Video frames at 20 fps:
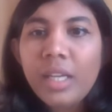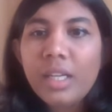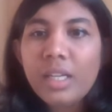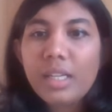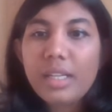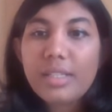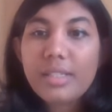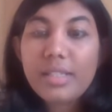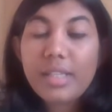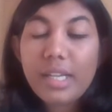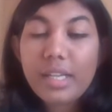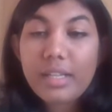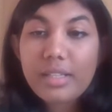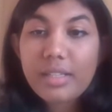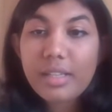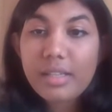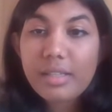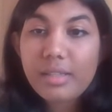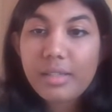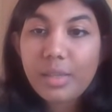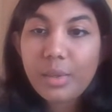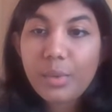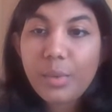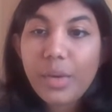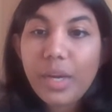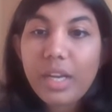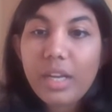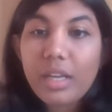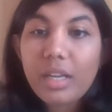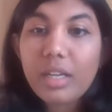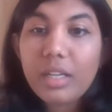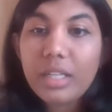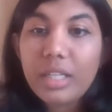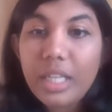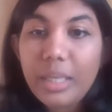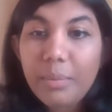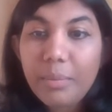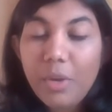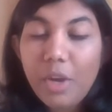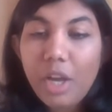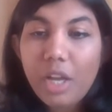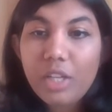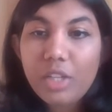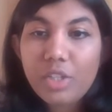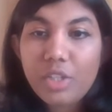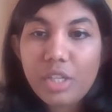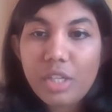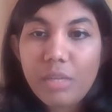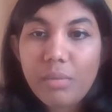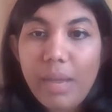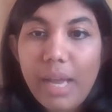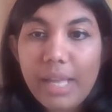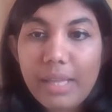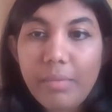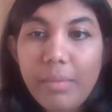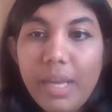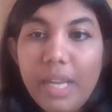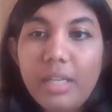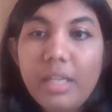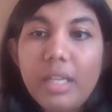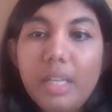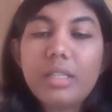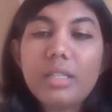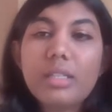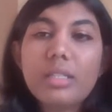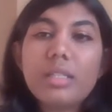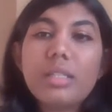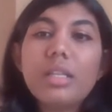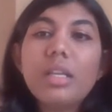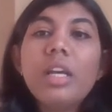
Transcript: Does data science require a deep knowledge in mathematics?